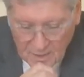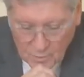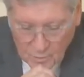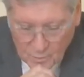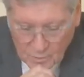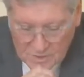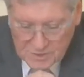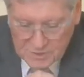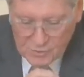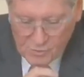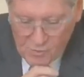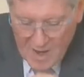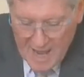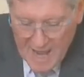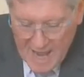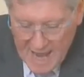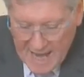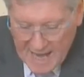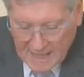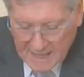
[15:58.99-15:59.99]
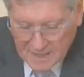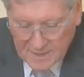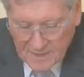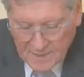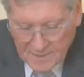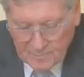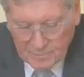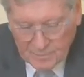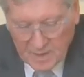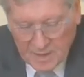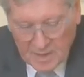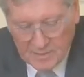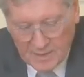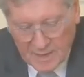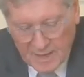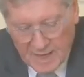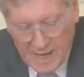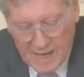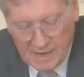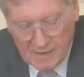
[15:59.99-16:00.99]
was read in
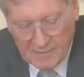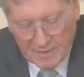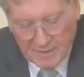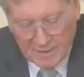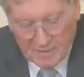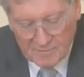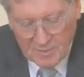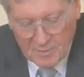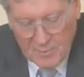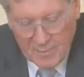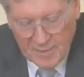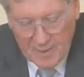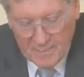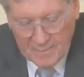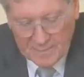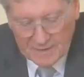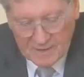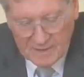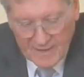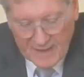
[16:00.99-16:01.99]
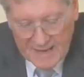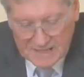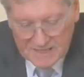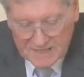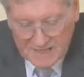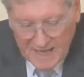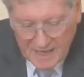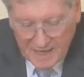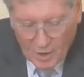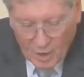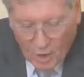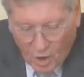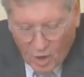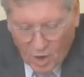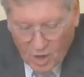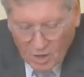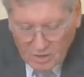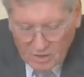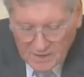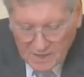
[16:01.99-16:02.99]
the hearing of the people, they said,
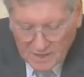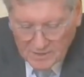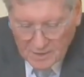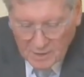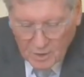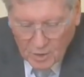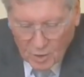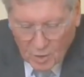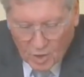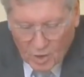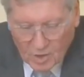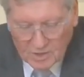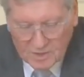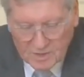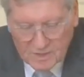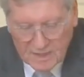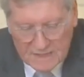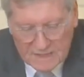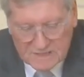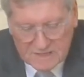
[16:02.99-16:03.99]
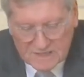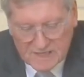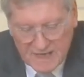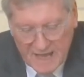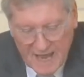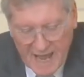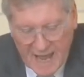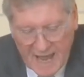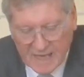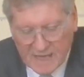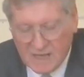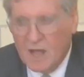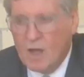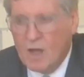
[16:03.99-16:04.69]
all that the Lord has said,